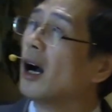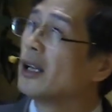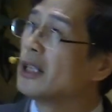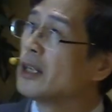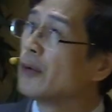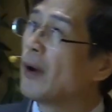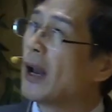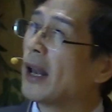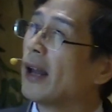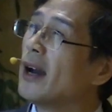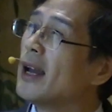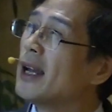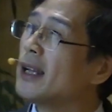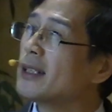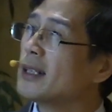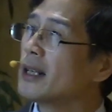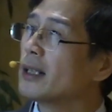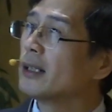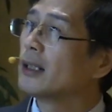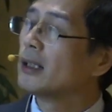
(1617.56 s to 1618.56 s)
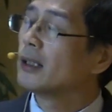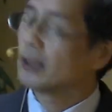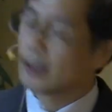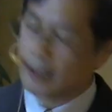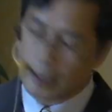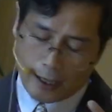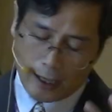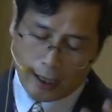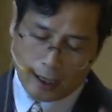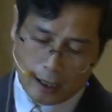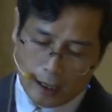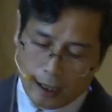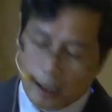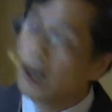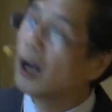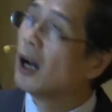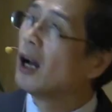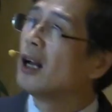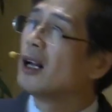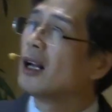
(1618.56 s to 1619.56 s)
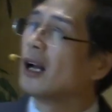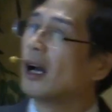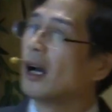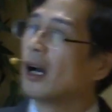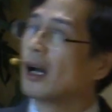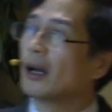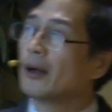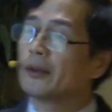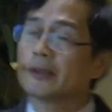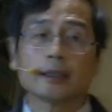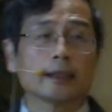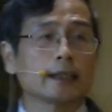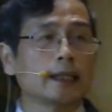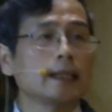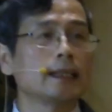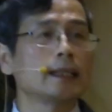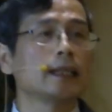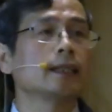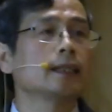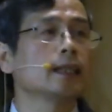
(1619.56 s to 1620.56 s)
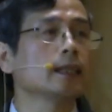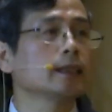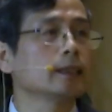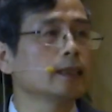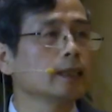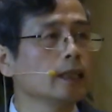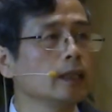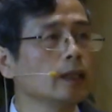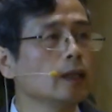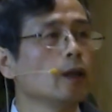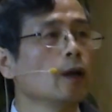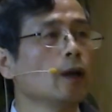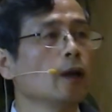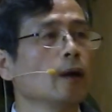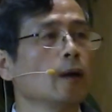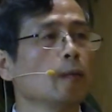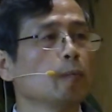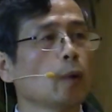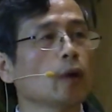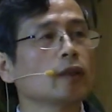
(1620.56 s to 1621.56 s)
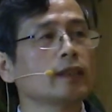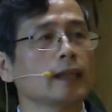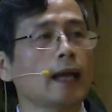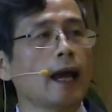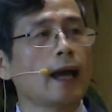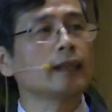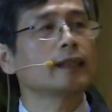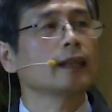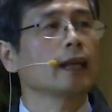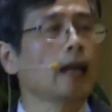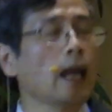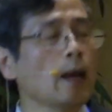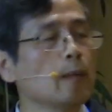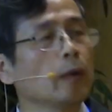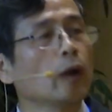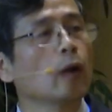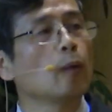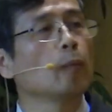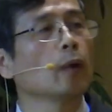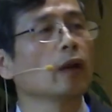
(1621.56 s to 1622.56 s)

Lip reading: evaluate the DDTC both as a chemical